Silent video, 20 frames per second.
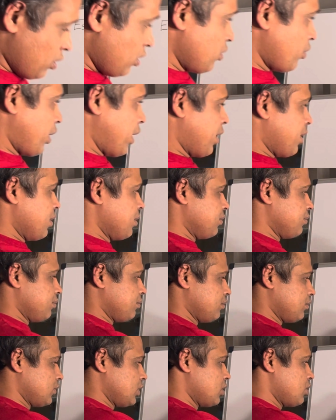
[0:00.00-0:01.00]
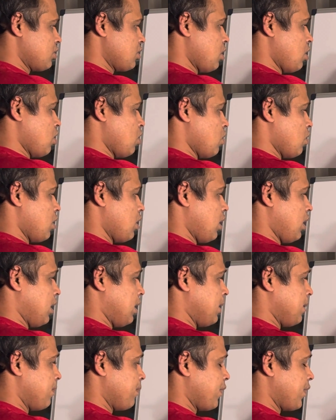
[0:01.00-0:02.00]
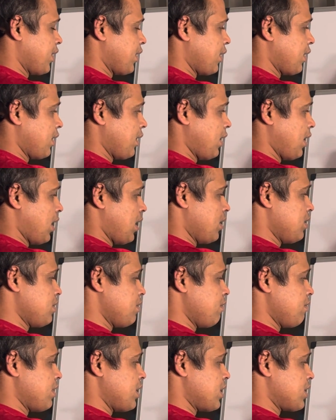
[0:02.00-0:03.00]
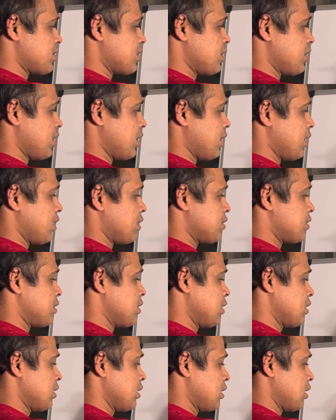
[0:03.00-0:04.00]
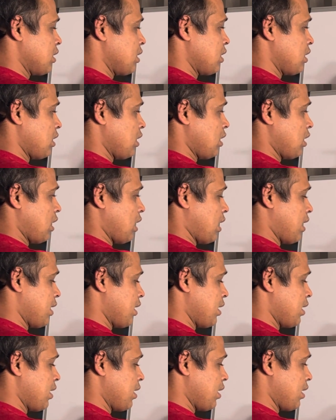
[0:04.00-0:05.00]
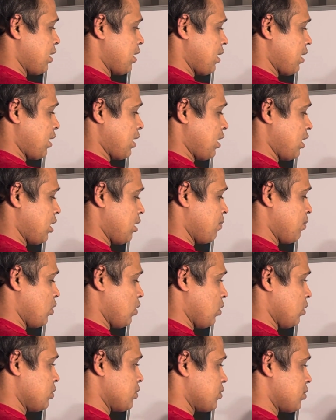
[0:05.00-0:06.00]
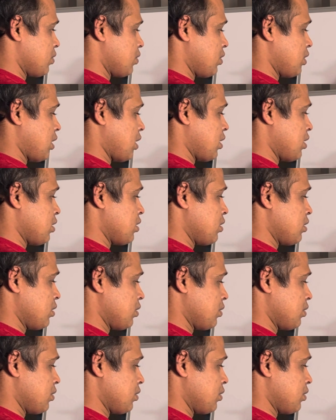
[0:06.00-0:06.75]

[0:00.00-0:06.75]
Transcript: Okay, so another reaction is I have also done.